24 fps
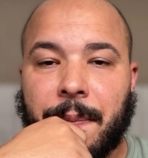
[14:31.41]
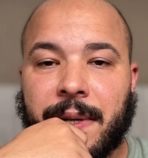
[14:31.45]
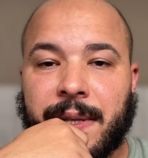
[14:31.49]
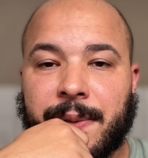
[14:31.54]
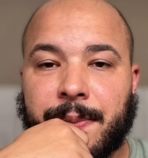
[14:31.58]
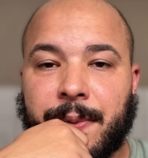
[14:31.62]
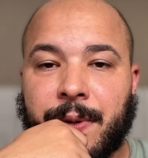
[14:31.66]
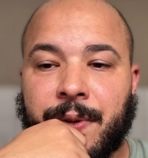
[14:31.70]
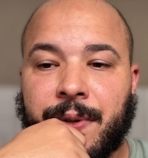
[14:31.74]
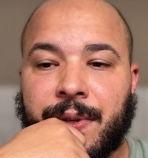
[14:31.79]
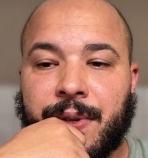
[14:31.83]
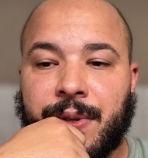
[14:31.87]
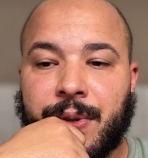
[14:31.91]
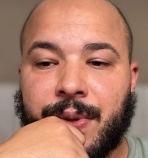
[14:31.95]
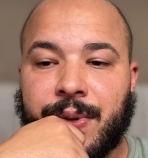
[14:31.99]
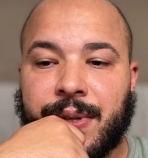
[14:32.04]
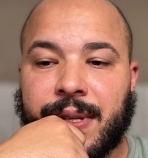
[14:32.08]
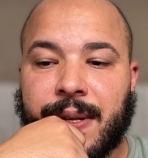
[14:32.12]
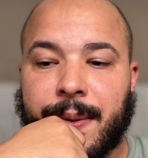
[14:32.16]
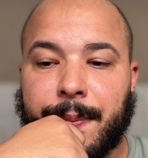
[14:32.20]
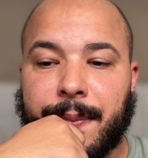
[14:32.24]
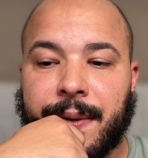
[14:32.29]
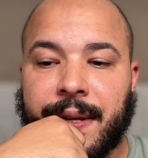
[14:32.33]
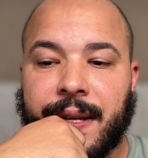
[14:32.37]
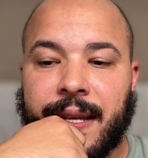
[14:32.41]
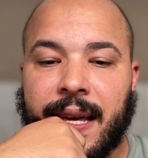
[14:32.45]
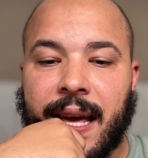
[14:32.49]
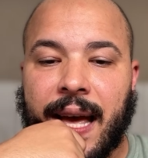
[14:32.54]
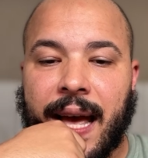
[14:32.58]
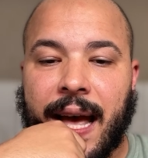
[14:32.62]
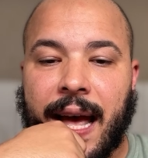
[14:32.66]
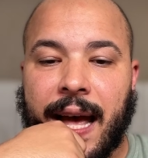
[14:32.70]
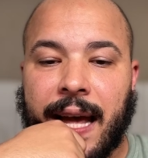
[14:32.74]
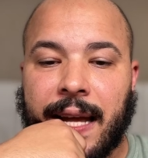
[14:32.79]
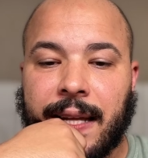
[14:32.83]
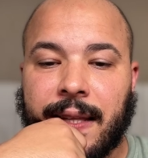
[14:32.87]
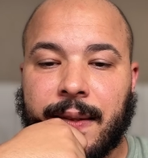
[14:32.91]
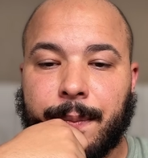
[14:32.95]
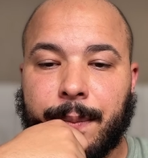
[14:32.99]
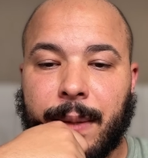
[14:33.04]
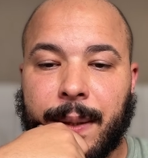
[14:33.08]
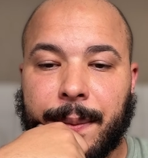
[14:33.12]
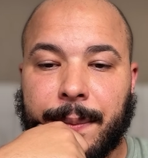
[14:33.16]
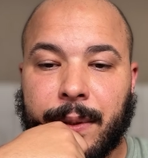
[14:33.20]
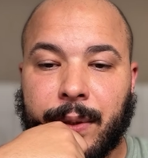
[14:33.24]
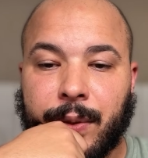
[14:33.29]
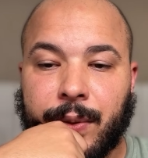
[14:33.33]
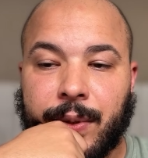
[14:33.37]
I spoke to somebody at
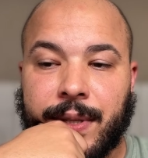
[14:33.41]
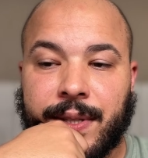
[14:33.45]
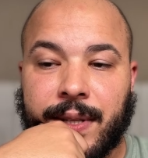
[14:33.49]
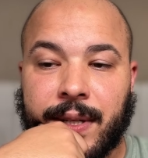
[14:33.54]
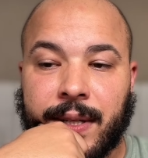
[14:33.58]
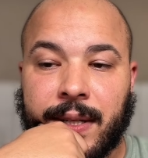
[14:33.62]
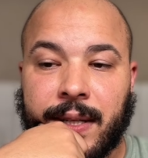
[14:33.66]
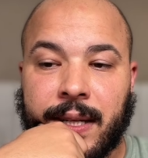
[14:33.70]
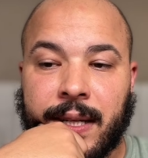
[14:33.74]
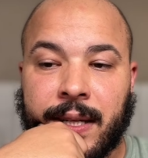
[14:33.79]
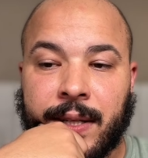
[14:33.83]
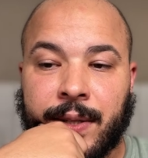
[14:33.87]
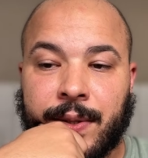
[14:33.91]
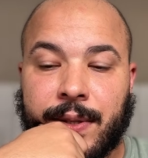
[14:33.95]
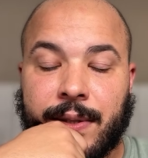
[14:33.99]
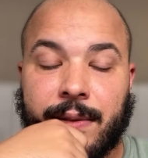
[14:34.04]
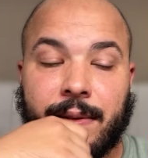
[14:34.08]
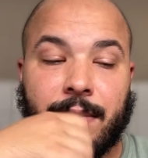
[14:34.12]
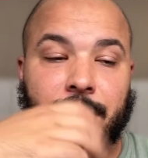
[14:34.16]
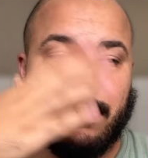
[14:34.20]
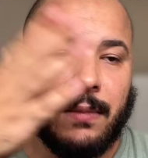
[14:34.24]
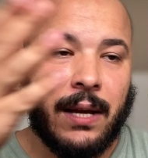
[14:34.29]
Mamelodi Sundowns.